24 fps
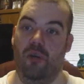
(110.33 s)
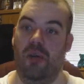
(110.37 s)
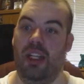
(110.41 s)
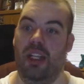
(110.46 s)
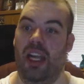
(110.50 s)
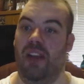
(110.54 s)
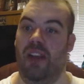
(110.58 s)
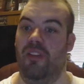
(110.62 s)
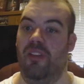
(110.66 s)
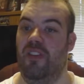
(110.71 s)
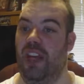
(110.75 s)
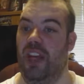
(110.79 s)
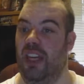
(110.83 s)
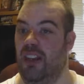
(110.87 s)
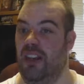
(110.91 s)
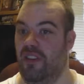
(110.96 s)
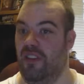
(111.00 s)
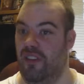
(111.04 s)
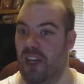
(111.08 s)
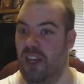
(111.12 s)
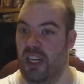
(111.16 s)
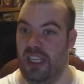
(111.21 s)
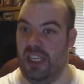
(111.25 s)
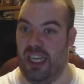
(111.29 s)
where they
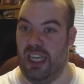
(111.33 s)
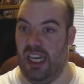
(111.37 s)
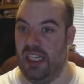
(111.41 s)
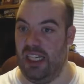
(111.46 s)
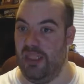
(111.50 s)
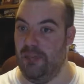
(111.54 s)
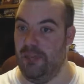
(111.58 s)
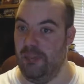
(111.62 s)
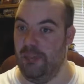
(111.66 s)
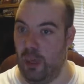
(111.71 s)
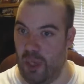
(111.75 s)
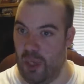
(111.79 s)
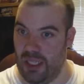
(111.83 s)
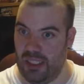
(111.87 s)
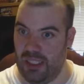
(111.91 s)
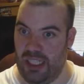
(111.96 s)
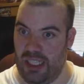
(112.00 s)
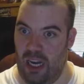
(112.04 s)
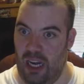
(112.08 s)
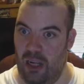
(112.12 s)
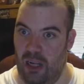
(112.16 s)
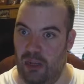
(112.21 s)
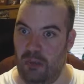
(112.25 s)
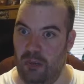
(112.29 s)
think that Cullen might
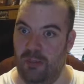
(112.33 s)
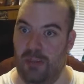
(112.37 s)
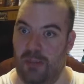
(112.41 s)
go